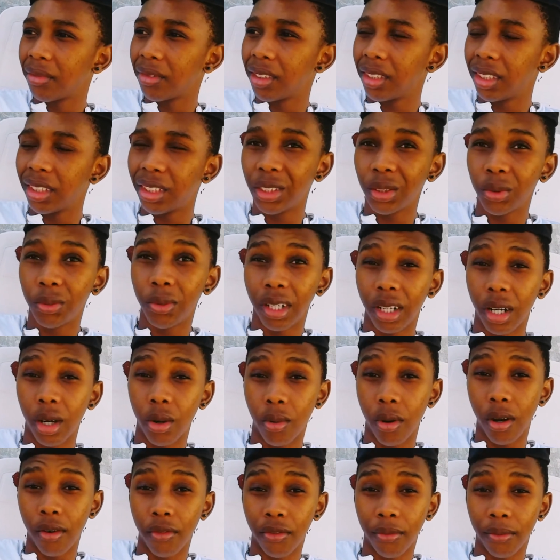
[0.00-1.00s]
this is what I
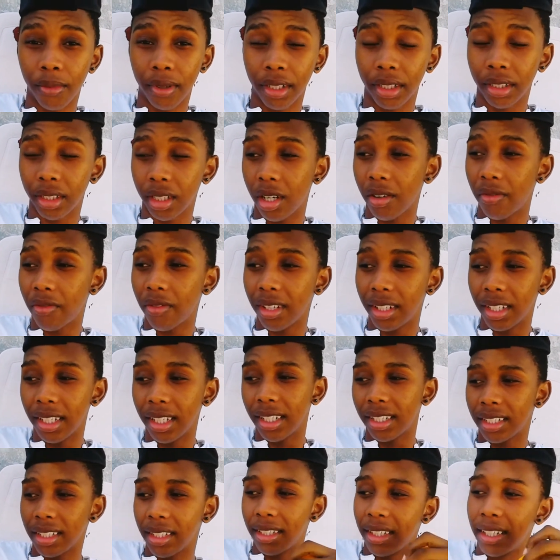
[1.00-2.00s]
want for myself, and
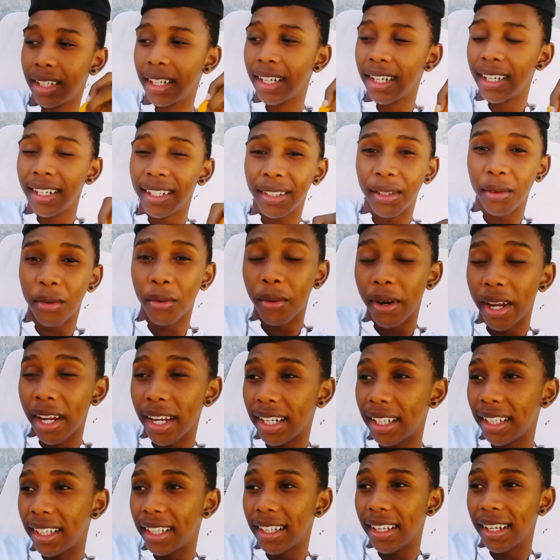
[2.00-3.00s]
this is the
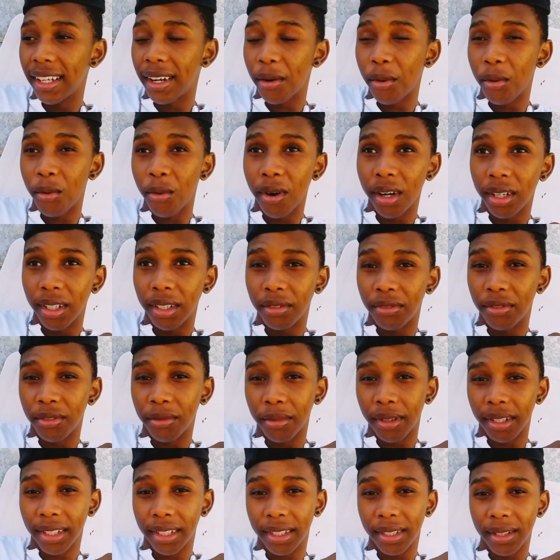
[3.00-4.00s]
way that I want it for
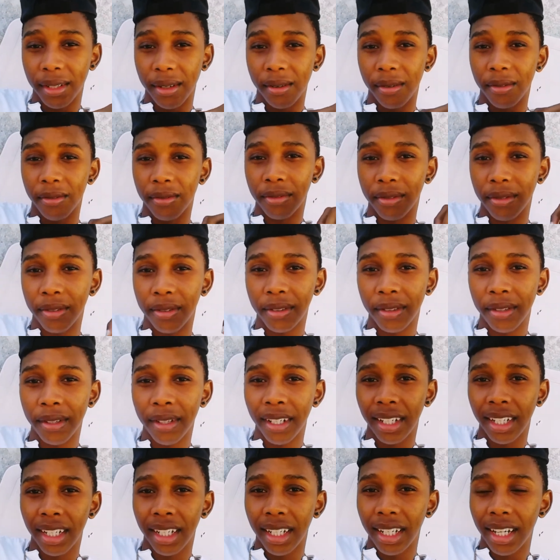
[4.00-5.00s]
myself.
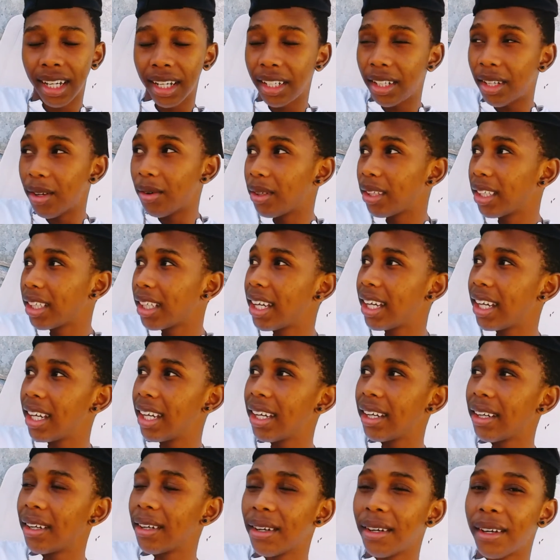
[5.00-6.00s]
I don't
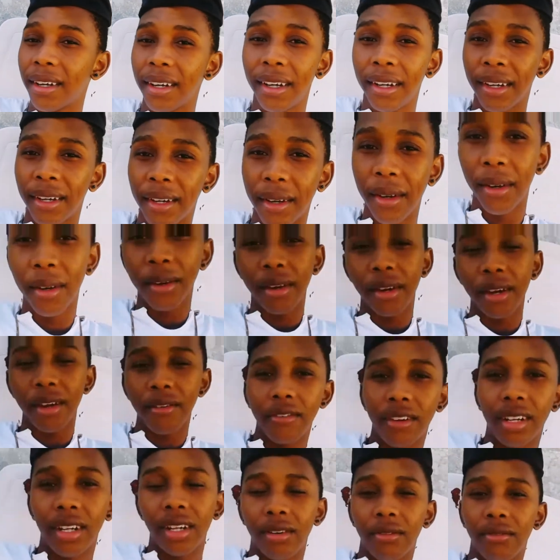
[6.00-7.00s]
care
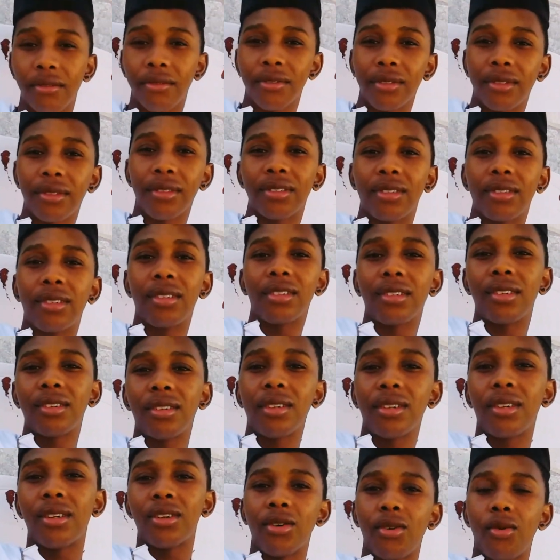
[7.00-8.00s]
even if
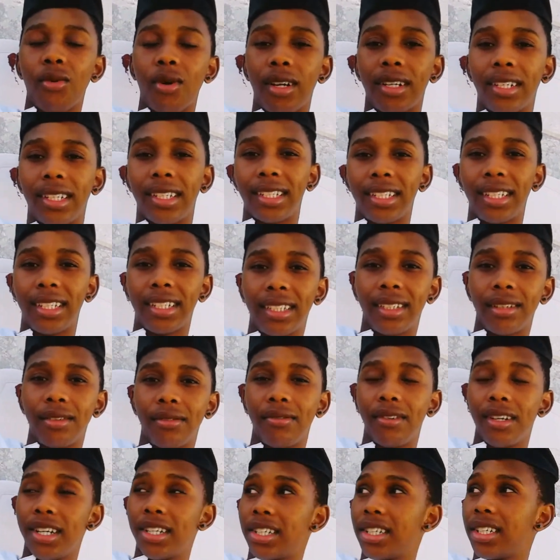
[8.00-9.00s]
no one sees the
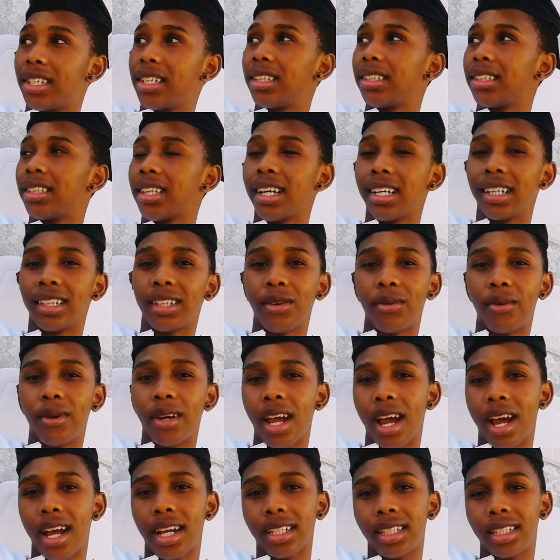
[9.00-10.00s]
vision like the way I